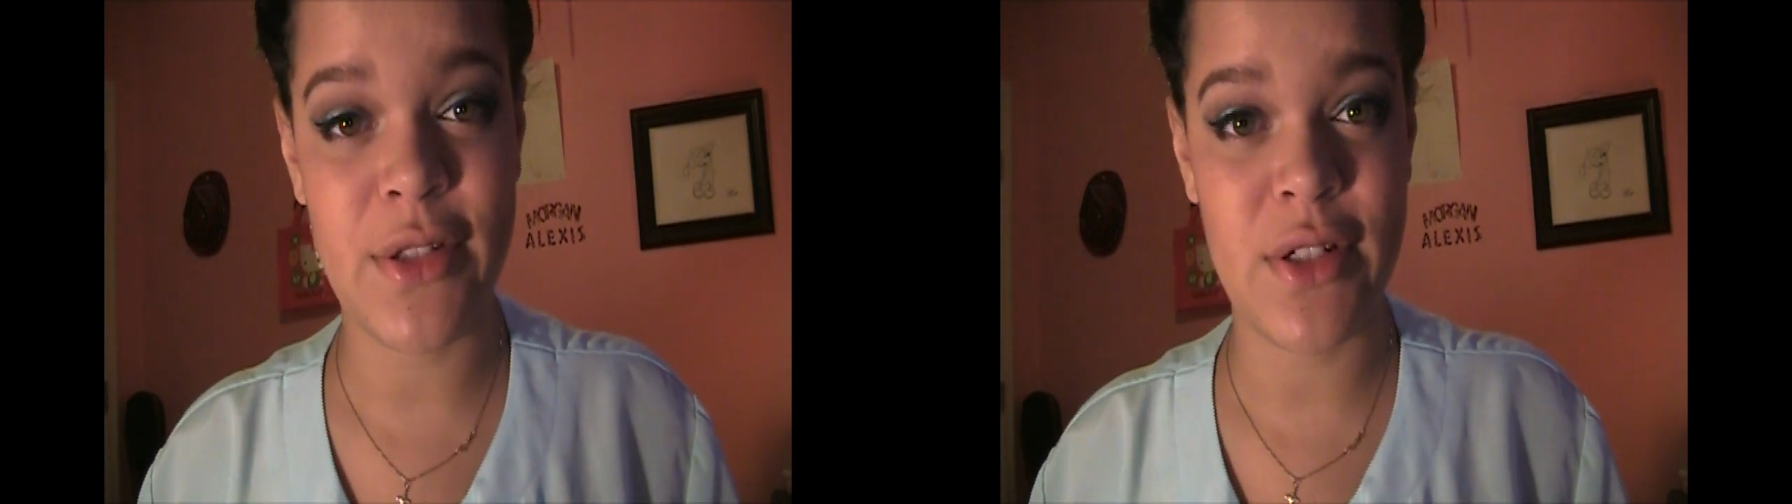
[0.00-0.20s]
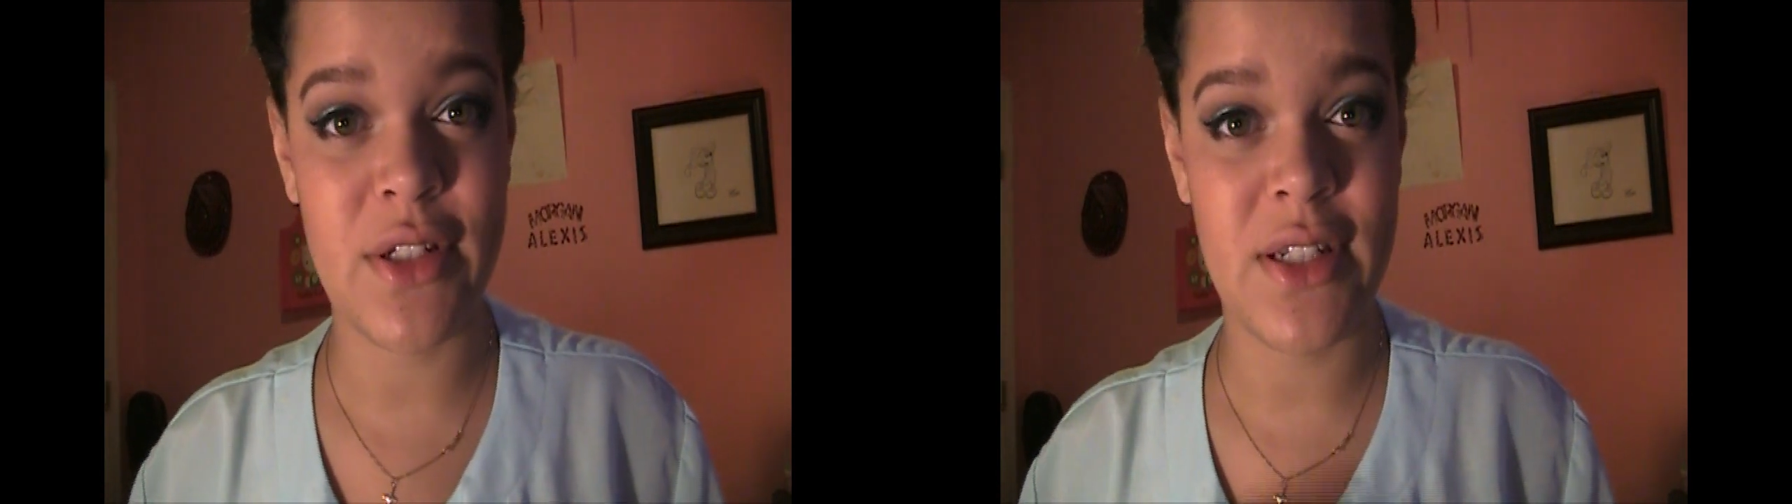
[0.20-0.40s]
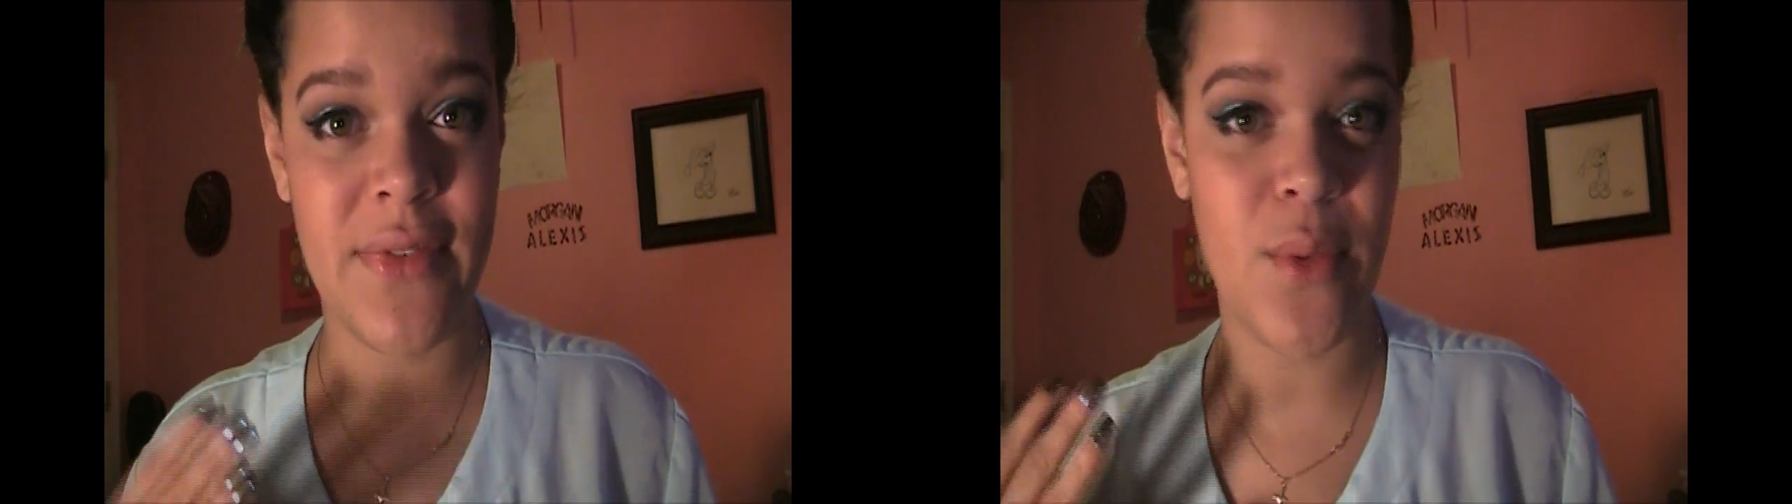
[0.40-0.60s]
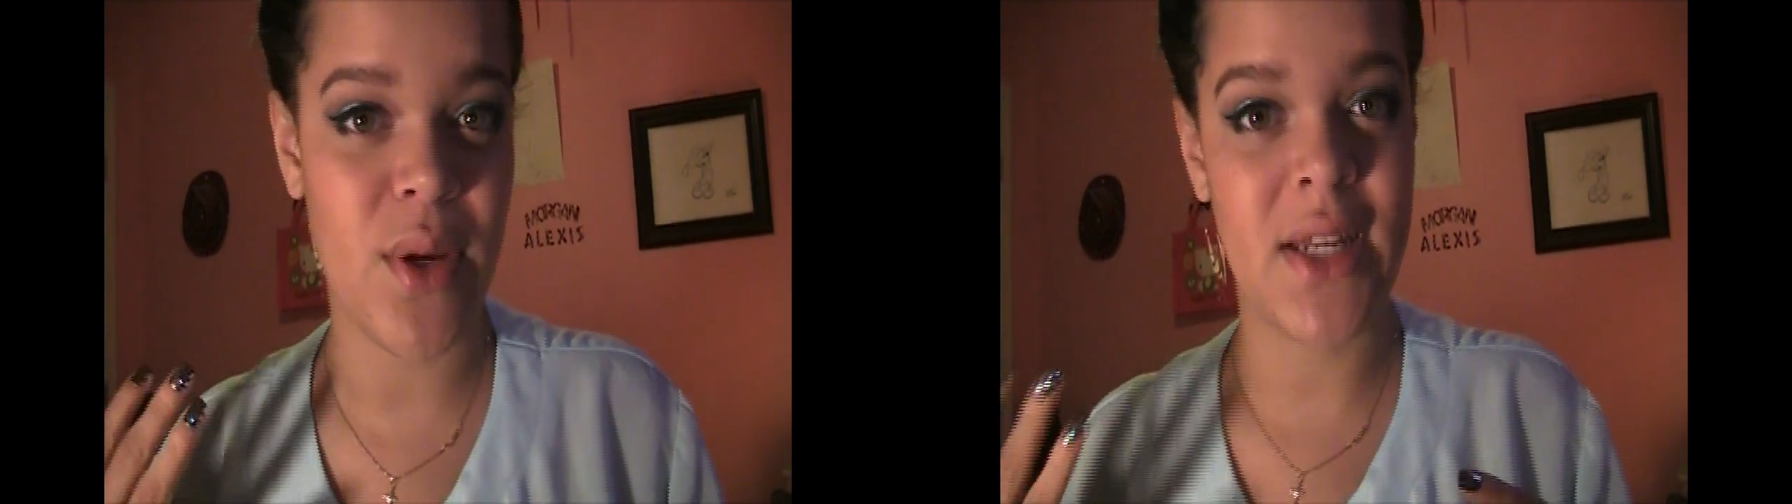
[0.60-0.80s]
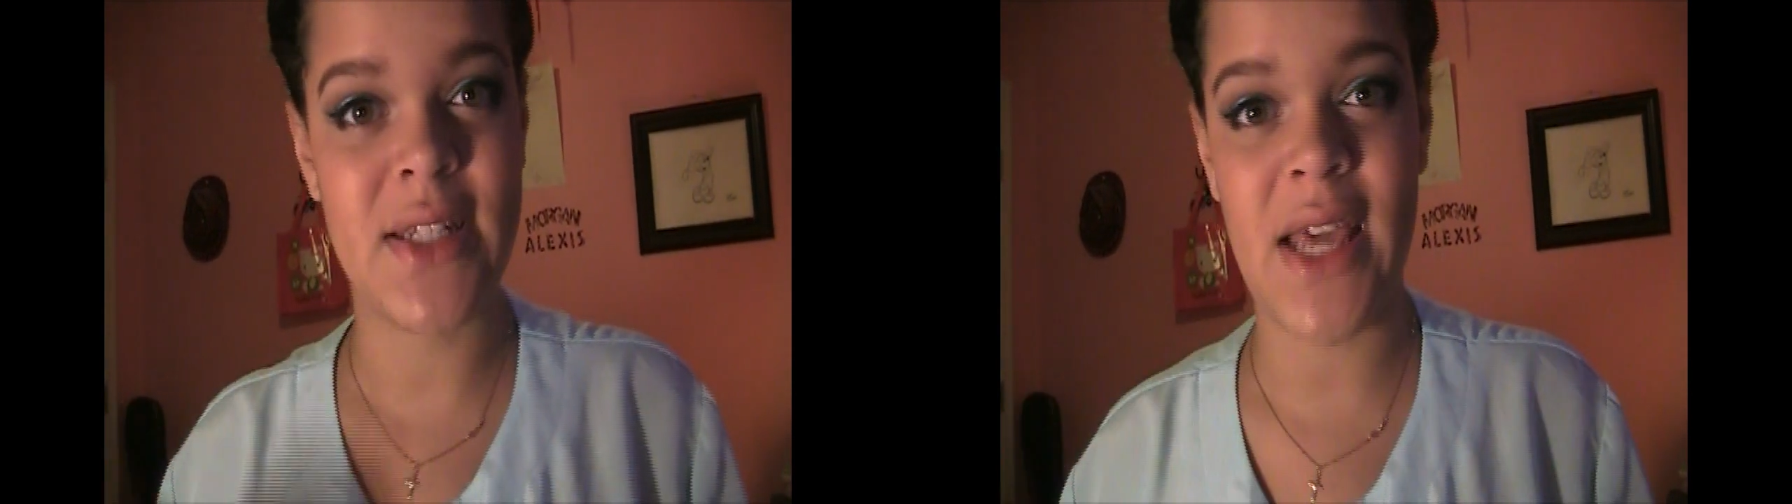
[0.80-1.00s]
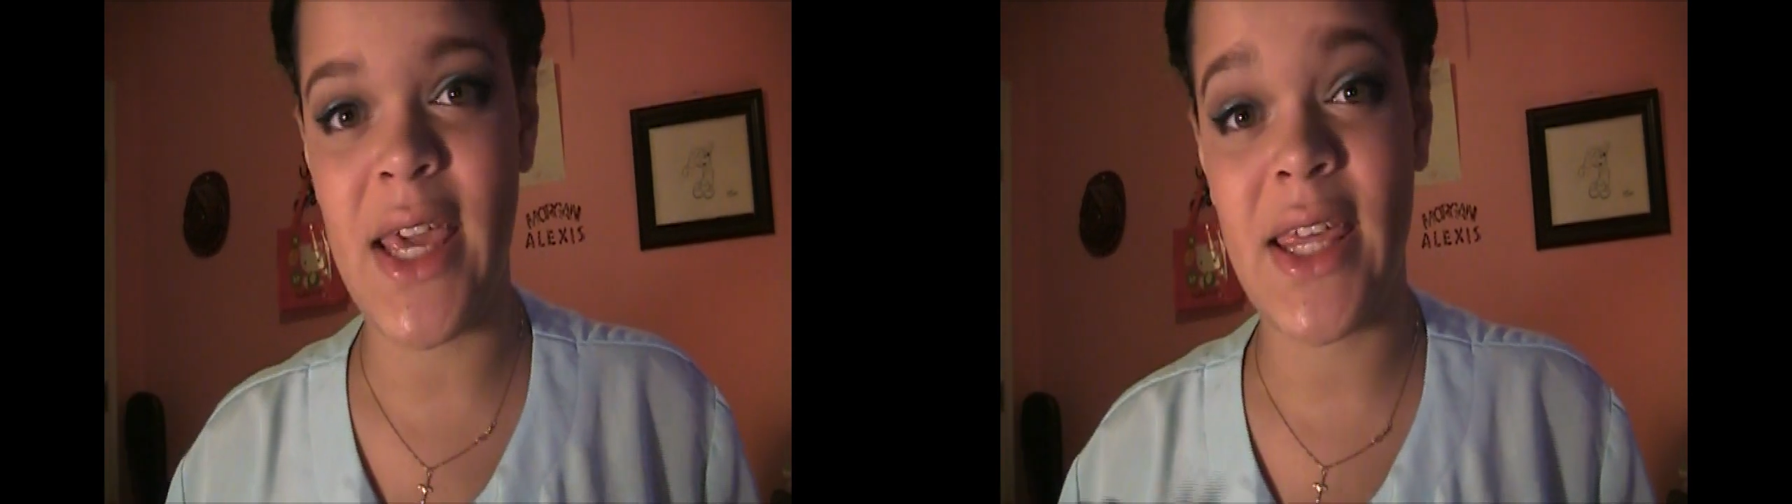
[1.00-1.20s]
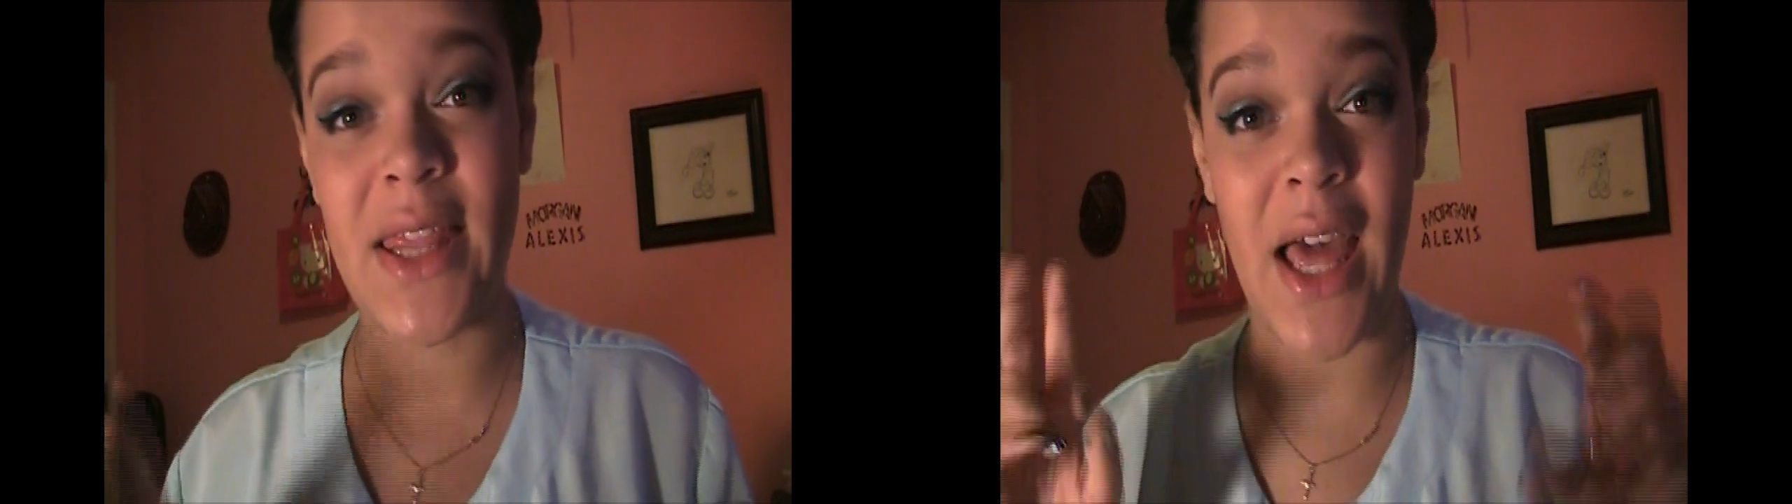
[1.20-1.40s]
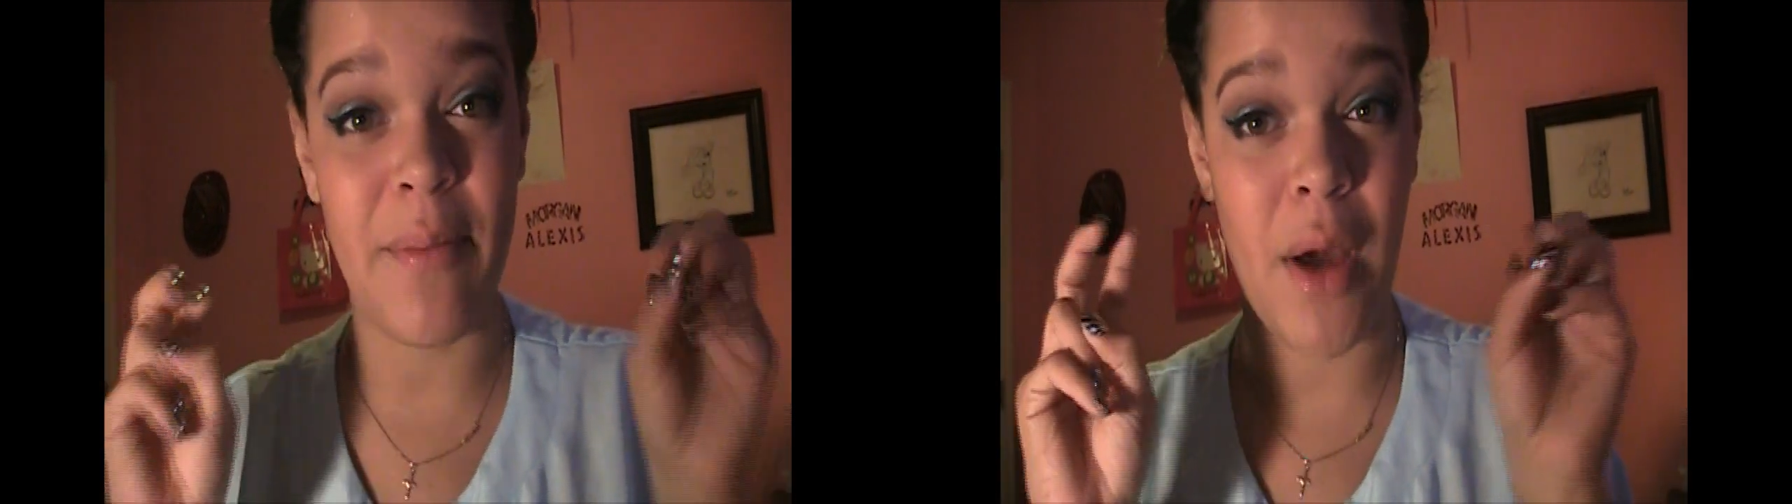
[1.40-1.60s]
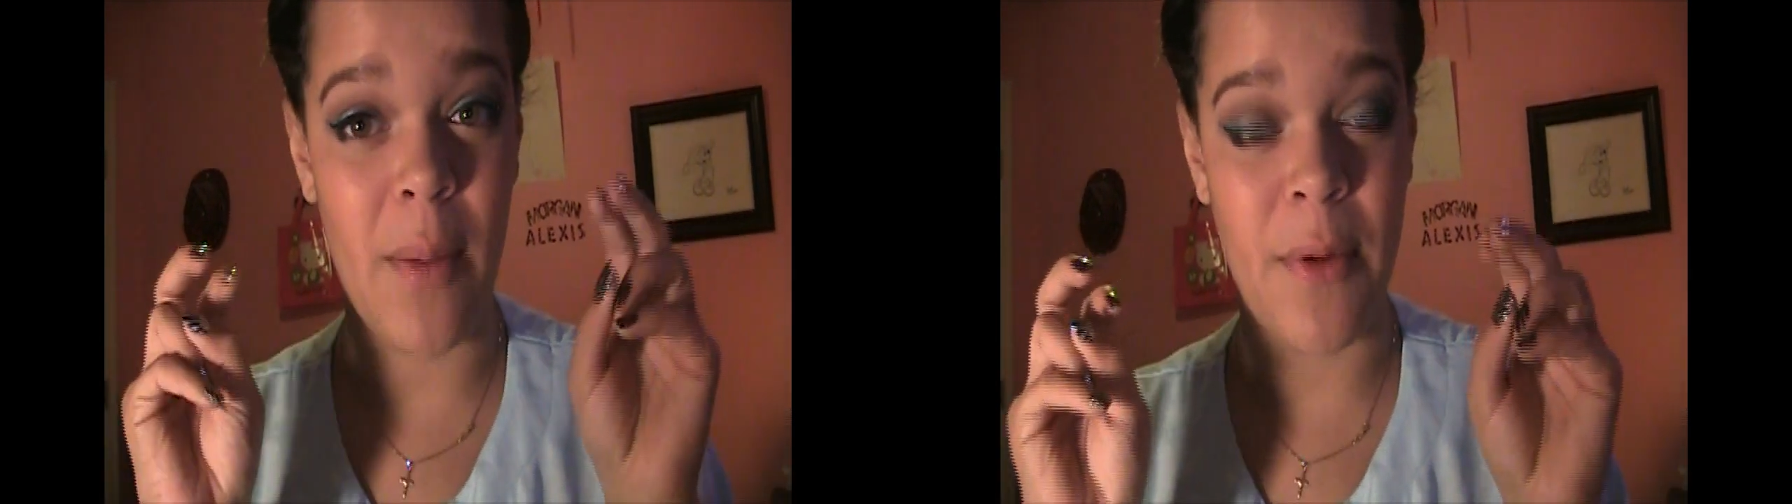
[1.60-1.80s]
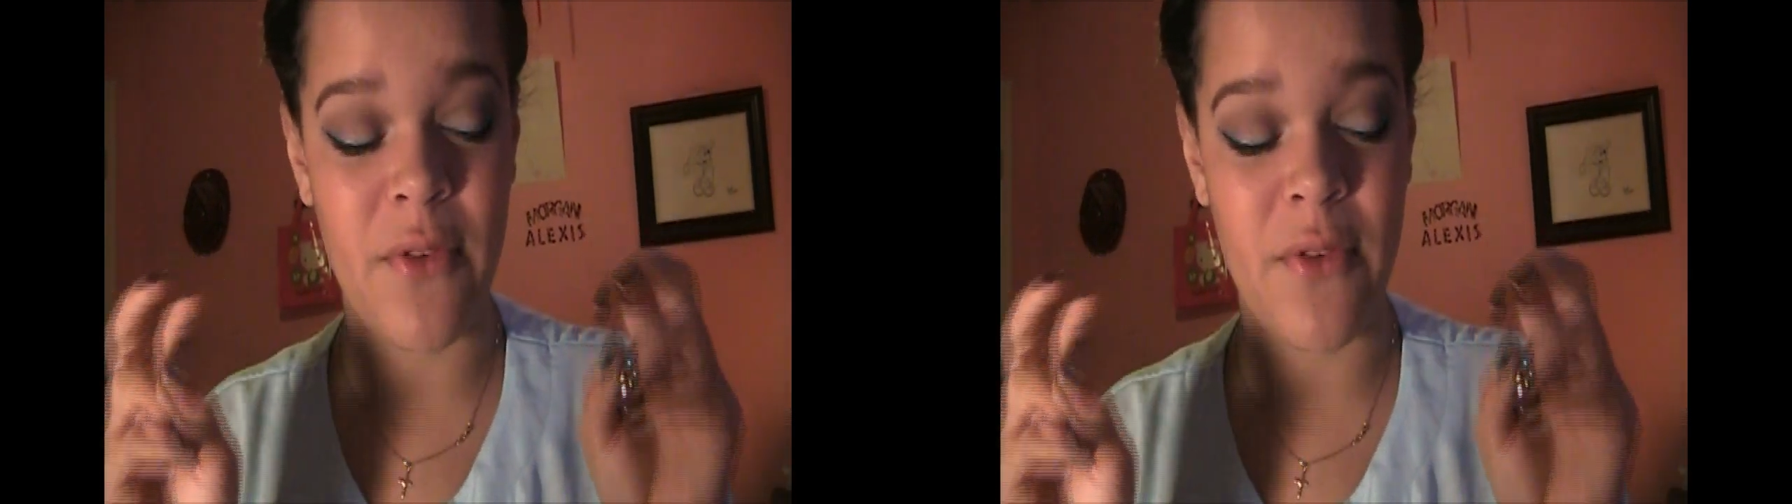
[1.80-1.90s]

so there's a different way to take that pop